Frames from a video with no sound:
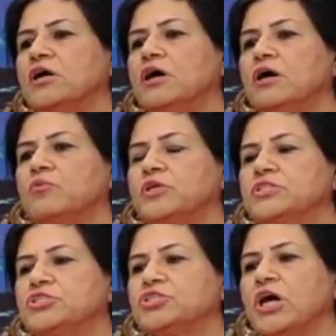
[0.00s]

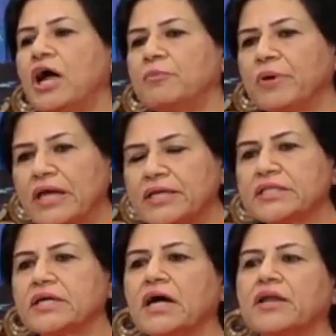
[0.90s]
which are made
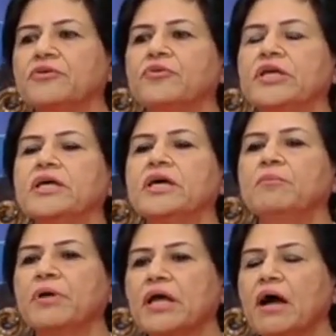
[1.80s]
in the country
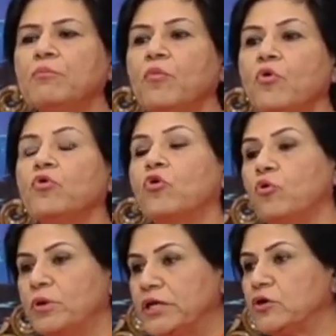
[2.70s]
become more
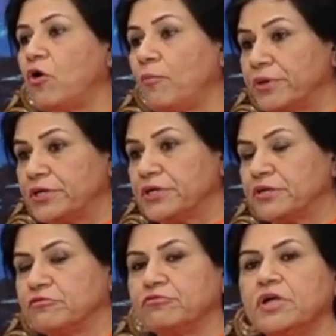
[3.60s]
globally
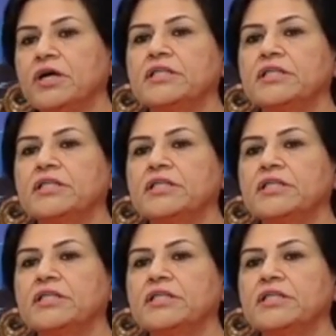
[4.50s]
competitive.